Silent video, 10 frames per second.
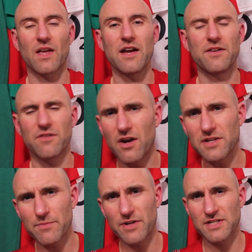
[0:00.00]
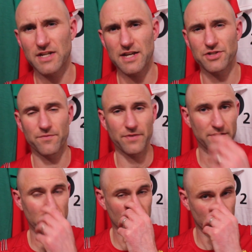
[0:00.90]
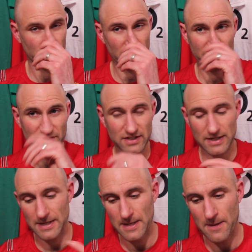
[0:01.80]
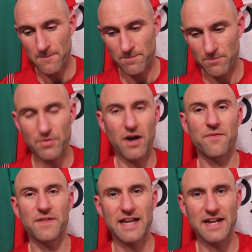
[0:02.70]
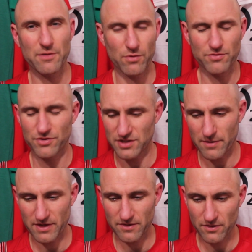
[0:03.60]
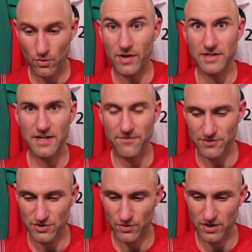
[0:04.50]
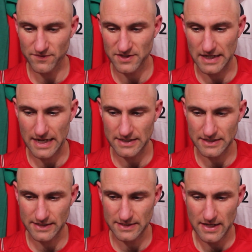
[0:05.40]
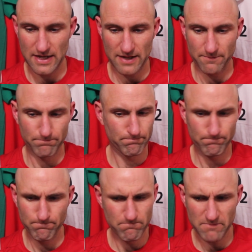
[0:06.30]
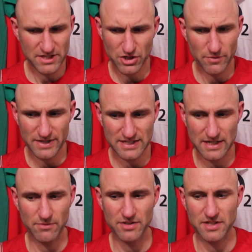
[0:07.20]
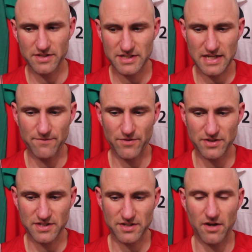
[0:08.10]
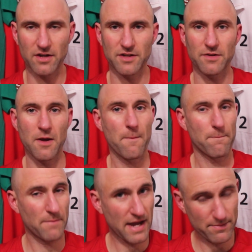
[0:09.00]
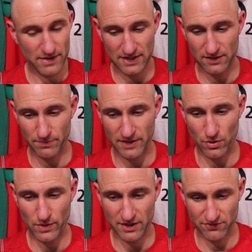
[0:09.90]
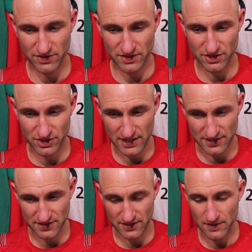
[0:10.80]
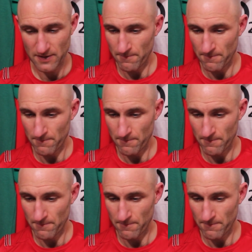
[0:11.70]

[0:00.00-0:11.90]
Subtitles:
I did my selection video previously, but I think Eddie will do something quite different to what I've selected. It's going to be similar to the team versus Ireland, maybe a little bit quicker as I suggested.